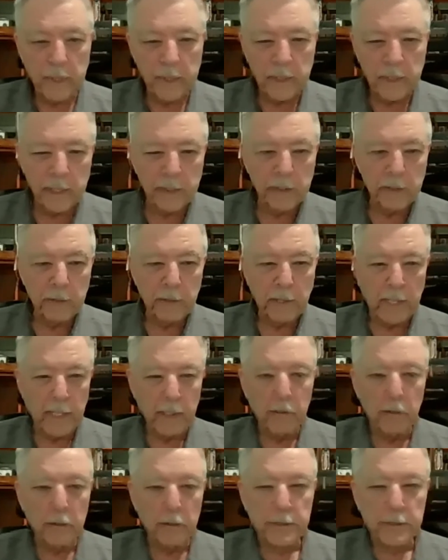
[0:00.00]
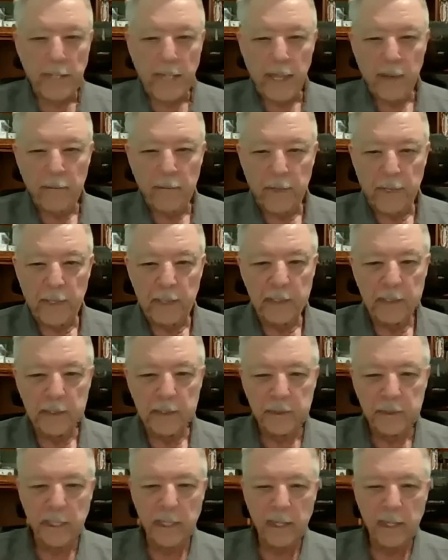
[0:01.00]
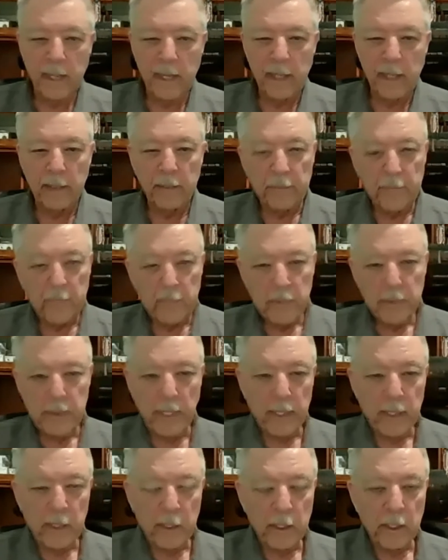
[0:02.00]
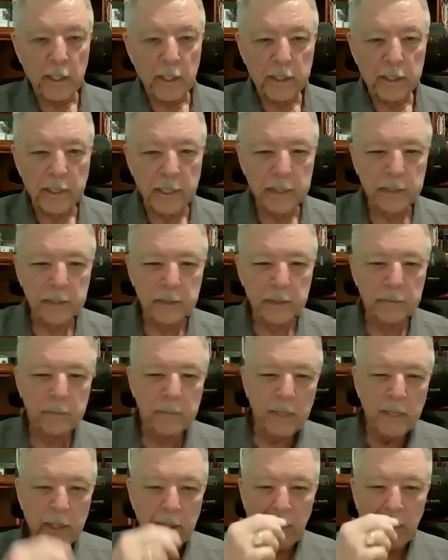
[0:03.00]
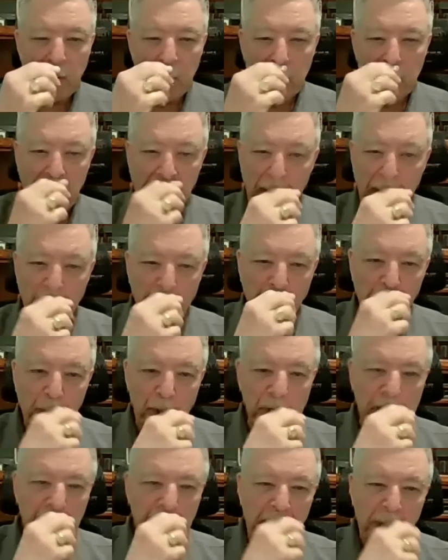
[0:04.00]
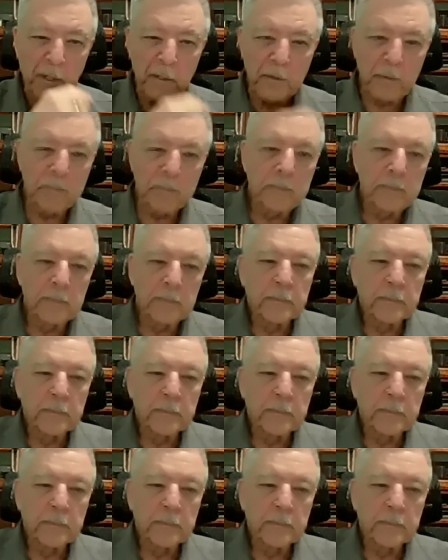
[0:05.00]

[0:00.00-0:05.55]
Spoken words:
get their legal staff in and say, hey, take a look at this and find out what we can do.